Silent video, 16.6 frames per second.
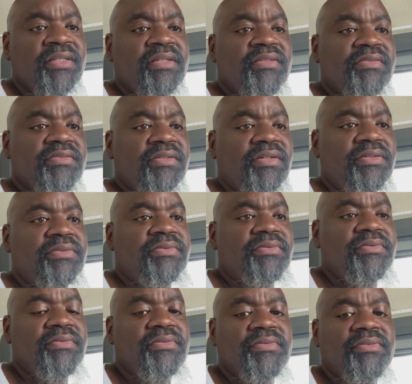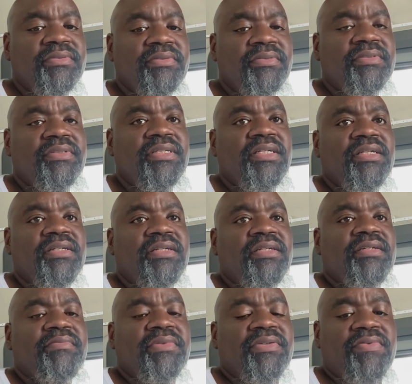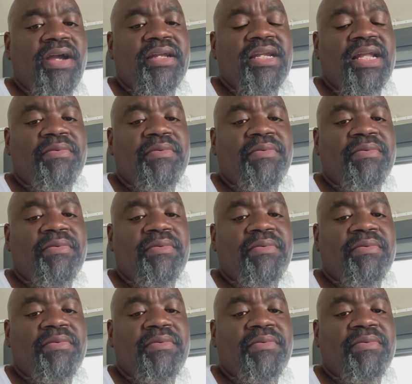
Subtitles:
So, but right now